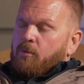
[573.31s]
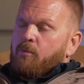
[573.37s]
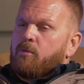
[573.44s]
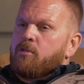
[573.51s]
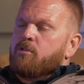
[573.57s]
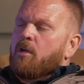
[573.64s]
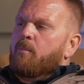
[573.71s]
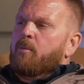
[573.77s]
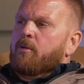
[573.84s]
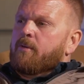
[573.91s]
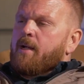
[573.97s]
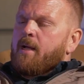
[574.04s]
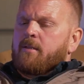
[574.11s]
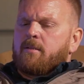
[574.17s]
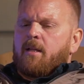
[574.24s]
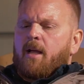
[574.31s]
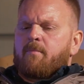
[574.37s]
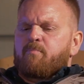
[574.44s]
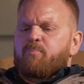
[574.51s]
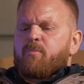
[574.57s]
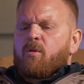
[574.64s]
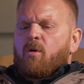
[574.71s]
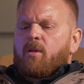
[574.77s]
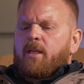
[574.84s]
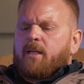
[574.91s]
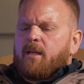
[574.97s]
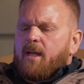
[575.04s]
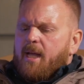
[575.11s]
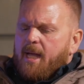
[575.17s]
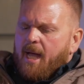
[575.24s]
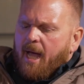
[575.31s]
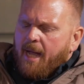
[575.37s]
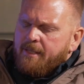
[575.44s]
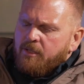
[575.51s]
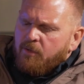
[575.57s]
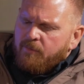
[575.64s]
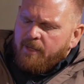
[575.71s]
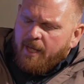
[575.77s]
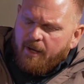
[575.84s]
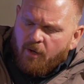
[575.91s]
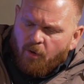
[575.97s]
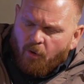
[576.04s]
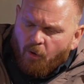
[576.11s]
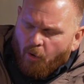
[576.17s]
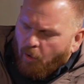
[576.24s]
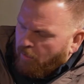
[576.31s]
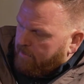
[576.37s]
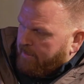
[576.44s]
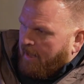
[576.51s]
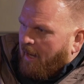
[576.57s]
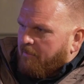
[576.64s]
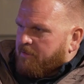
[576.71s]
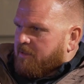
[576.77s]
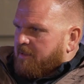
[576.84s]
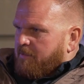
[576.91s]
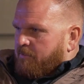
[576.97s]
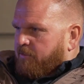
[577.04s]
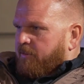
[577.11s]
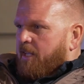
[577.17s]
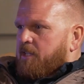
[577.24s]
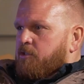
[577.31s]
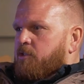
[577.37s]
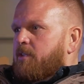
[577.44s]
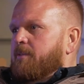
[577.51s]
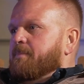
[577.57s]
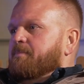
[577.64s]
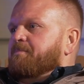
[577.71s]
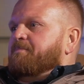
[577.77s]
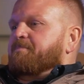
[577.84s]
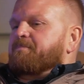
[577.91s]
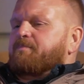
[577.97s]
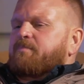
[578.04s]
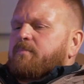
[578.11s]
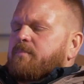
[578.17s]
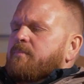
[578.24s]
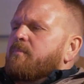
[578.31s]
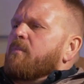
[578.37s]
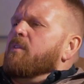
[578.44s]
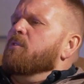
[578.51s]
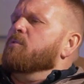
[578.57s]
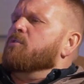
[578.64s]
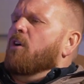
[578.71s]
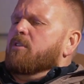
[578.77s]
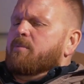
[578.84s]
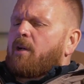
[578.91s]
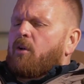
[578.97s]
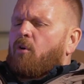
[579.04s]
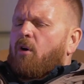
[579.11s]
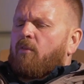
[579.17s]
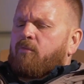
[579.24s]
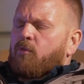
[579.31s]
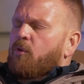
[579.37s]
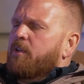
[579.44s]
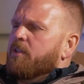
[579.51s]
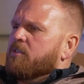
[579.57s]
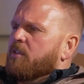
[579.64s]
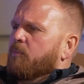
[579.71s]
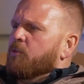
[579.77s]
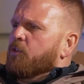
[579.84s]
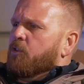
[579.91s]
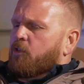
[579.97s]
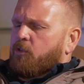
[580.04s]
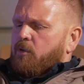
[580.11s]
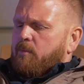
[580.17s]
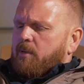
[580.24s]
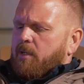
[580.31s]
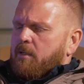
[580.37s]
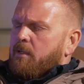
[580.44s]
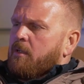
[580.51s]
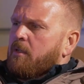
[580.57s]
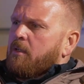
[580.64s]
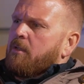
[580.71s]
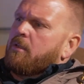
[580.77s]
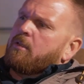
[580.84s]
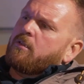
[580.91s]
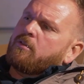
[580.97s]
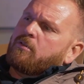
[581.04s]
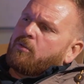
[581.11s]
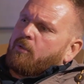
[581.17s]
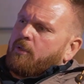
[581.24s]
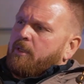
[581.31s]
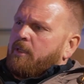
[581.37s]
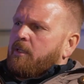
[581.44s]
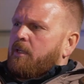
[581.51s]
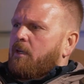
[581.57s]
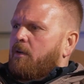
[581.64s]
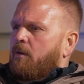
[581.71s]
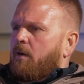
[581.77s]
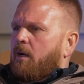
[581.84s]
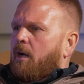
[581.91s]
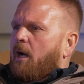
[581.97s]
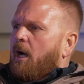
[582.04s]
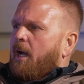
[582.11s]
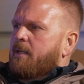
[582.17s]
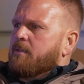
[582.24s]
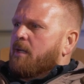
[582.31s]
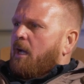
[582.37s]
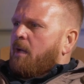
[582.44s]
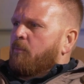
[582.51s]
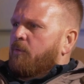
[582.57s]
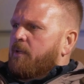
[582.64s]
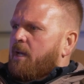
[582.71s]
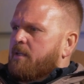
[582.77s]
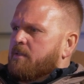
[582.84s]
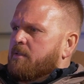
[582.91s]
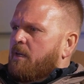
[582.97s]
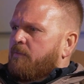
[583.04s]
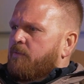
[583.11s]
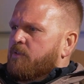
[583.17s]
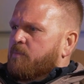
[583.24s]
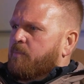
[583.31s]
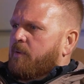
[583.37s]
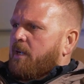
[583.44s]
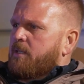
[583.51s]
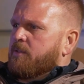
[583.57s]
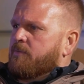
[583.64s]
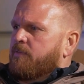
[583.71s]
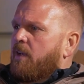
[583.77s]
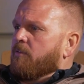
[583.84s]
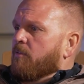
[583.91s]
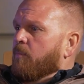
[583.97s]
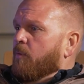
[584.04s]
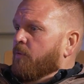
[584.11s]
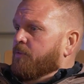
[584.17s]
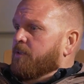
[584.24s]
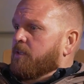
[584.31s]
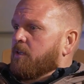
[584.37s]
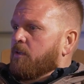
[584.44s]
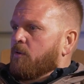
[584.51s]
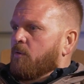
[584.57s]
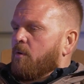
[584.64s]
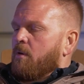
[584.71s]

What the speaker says: We're jumping around a lot. Like, I know that obviously inflation, you talked about offloading some of your equipment during, you know, a high time when that stuff was priced favorable to you.